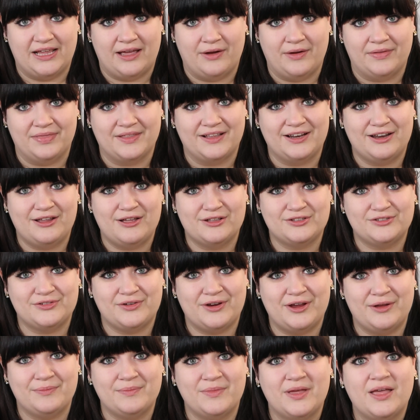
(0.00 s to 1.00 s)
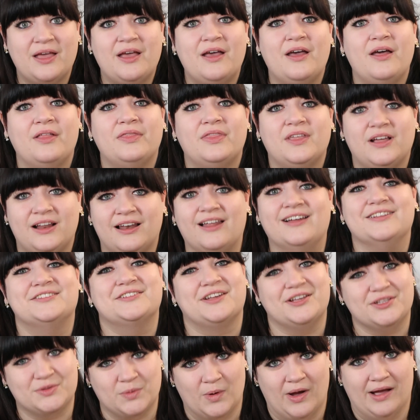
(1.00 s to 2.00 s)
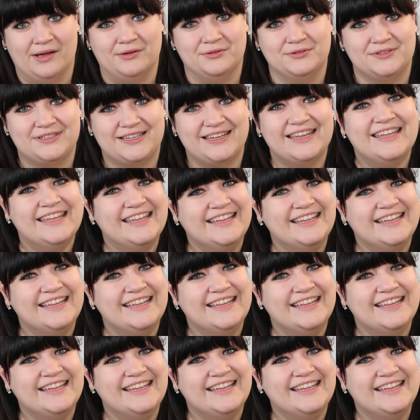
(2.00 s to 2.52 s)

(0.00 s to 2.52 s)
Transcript: out in the classroom, the class goes wild.